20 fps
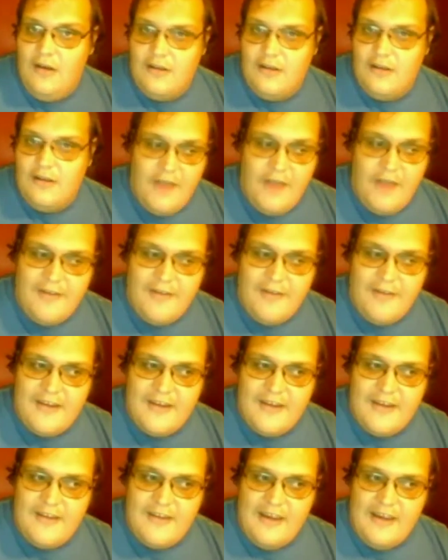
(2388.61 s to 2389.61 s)
New
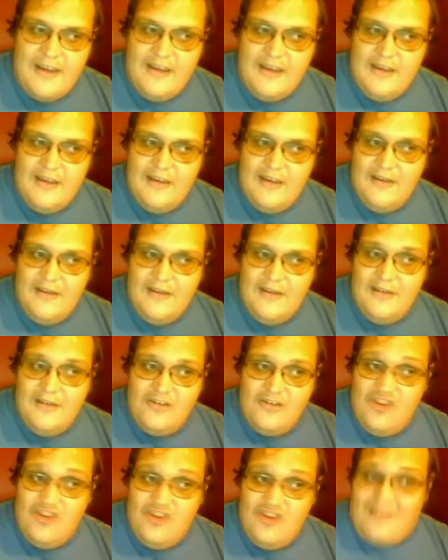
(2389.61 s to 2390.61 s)
city,
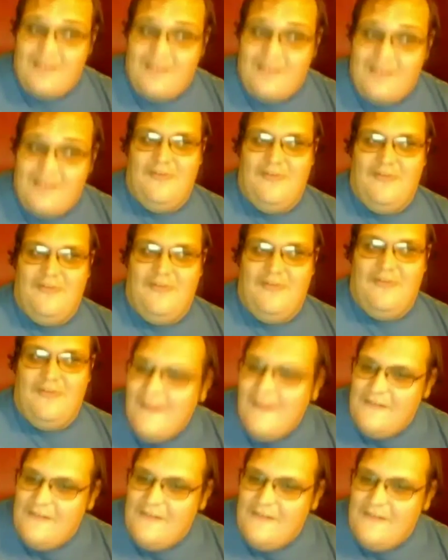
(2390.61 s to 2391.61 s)
no support
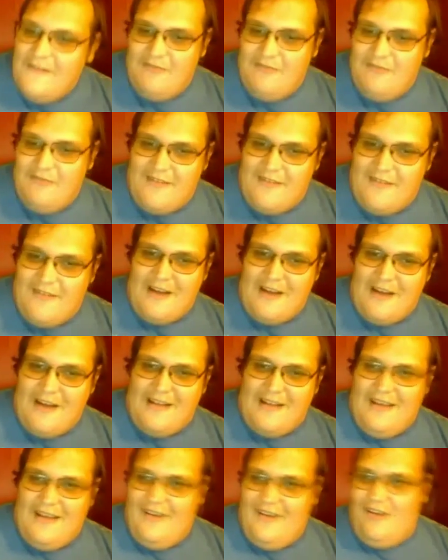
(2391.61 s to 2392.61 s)
for my
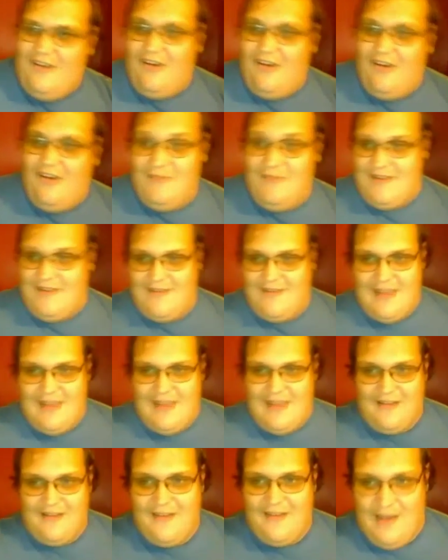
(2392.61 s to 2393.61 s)
dyspraxia or my
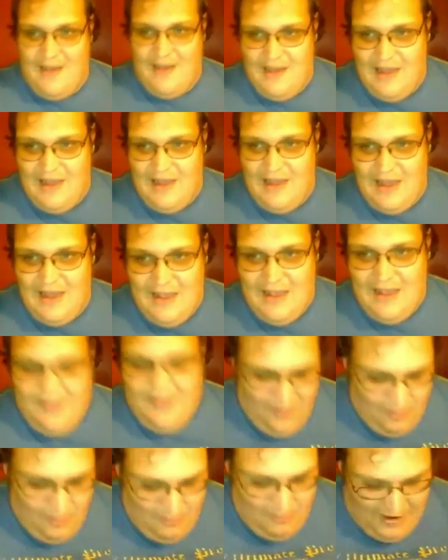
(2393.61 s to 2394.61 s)
dyslexia until the
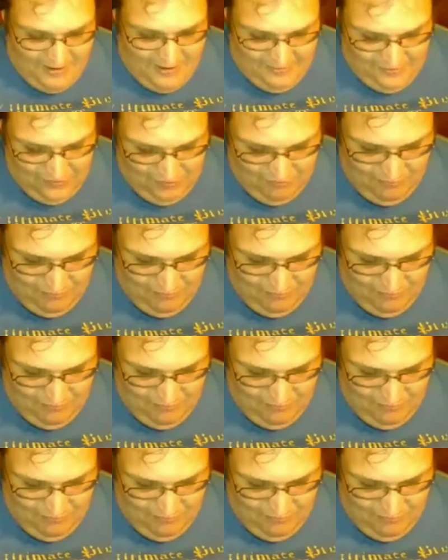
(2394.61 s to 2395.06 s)
March.